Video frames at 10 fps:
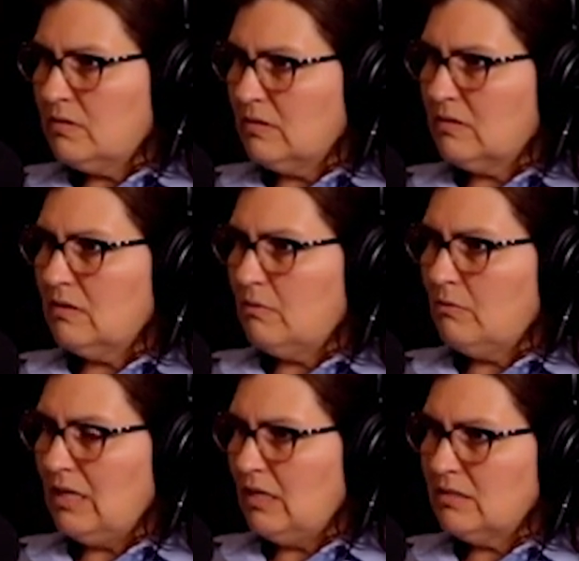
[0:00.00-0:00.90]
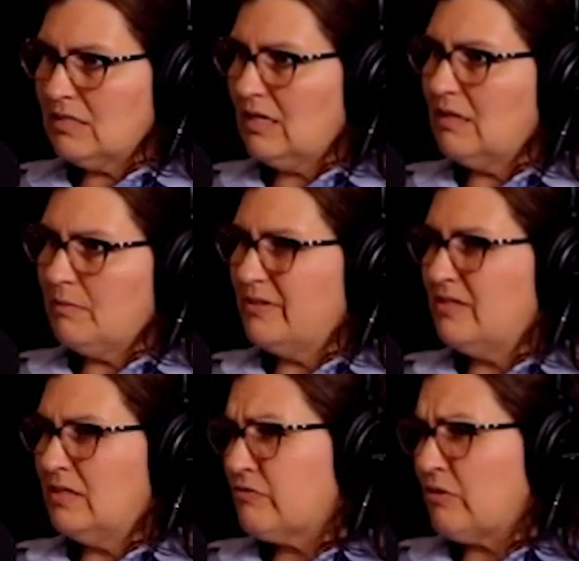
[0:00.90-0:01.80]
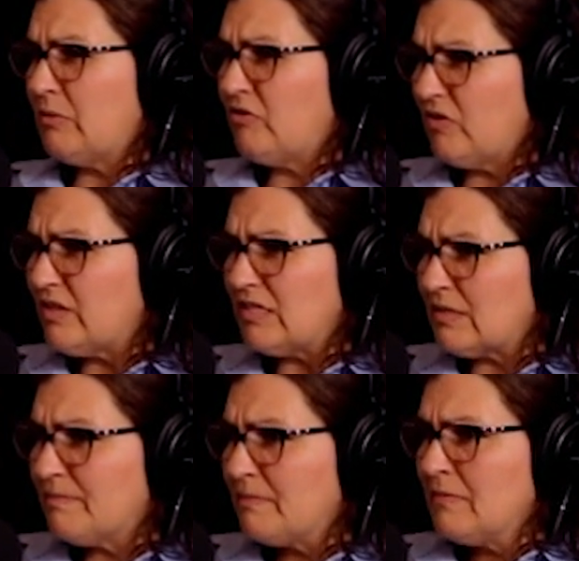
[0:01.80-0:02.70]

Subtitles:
system inside the prison is from the 50s.